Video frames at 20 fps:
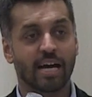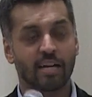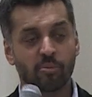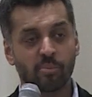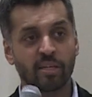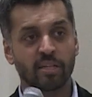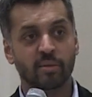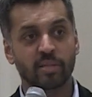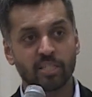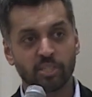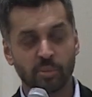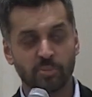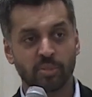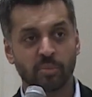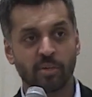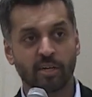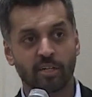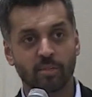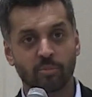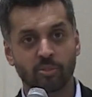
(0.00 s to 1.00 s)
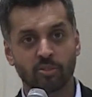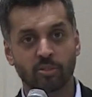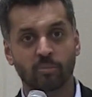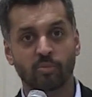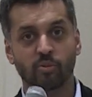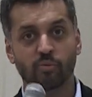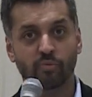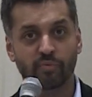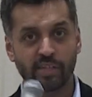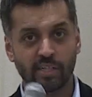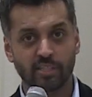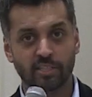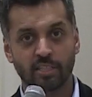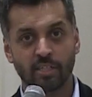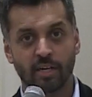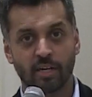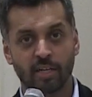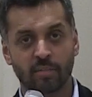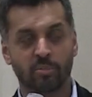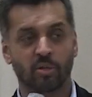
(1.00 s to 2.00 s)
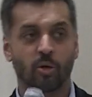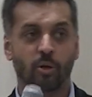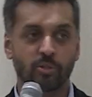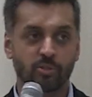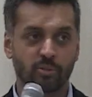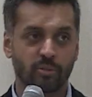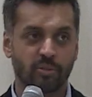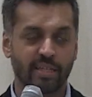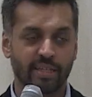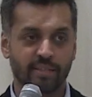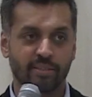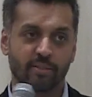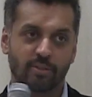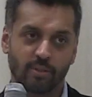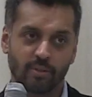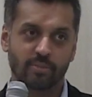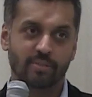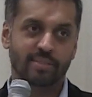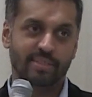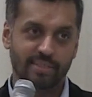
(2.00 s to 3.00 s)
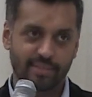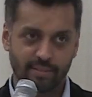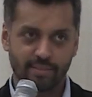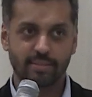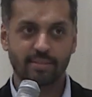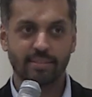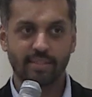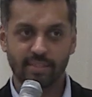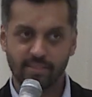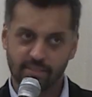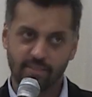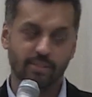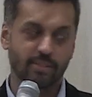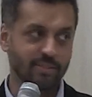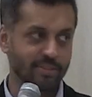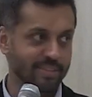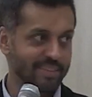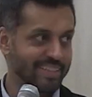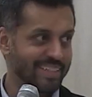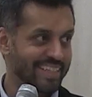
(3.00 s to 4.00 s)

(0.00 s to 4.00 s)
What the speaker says: how to be an Egyptian-American Muslim who fears God, but also, like, you know, is single.